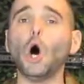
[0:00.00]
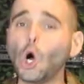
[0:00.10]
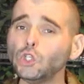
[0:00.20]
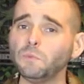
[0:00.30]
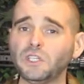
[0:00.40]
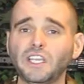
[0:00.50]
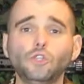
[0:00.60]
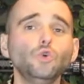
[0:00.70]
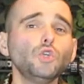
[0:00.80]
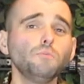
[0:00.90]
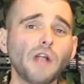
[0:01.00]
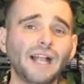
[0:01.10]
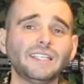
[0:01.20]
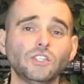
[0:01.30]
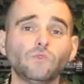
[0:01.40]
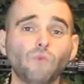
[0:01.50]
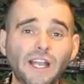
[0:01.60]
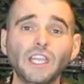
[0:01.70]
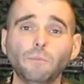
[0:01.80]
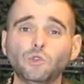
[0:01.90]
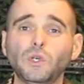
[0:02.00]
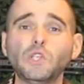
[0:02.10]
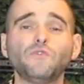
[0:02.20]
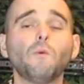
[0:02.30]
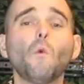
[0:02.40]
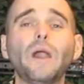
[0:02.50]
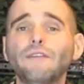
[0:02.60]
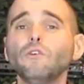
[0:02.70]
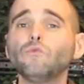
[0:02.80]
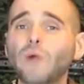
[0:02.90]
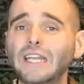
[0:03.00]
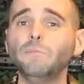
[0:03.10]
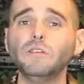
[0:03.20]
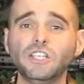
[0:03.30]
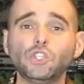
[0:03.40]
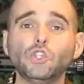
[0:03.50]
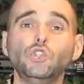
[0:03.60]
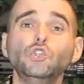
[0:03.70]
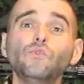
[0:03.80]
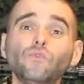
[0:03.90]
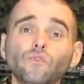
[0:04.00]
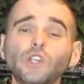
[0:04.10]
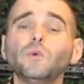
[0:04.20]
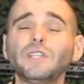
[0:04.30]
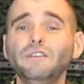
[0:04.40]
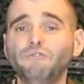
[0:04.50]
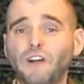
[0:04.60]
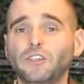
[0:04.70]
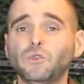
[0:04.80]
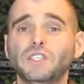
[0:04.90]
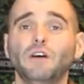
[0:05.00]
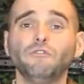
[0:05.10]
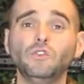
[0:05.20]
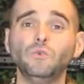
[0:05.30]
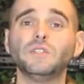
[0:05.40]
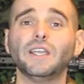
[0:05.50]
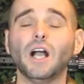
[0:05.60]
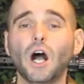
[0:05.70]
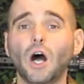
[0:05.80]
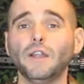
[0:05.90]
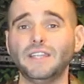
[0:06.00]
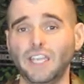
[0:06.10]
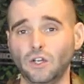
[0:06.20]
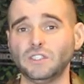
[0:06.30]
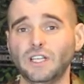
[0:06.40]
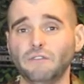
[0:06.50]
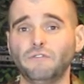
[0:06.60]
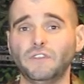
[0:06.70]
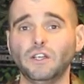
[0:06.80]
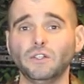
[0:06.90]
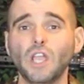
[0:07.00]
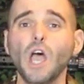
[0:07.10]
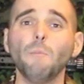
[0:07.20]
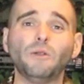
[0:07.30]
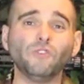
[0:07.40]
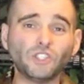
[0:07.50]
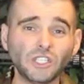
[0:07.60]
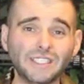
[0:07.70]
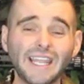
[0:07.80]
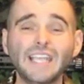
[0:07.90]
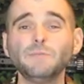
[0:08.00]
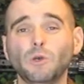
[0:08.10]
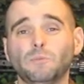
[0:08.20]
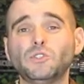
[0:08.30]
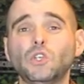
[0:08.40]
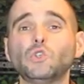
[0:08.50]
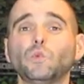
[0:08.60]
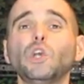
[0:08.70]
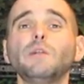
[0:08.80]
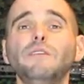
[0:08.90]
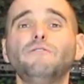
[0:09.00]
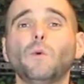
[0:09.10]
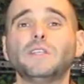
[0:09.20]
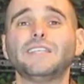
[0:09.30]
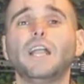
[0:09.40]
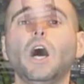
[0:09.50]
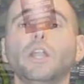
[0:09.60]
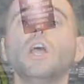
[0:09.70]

Ultimately, you should practice ready up drills from whatever ready positions you frequently find yourself using on the airsoft field. But for today's purposes, we're going to be focusing on